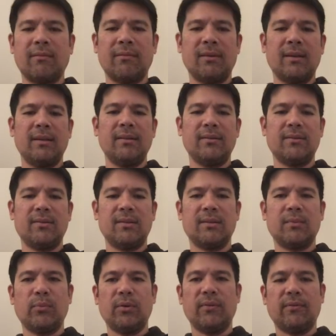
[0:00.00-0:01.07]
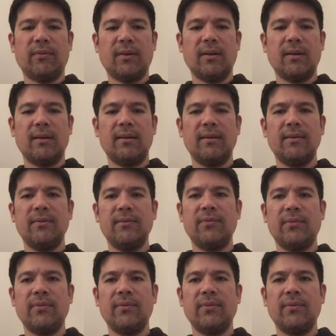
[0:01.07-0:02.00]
all right, 6.5,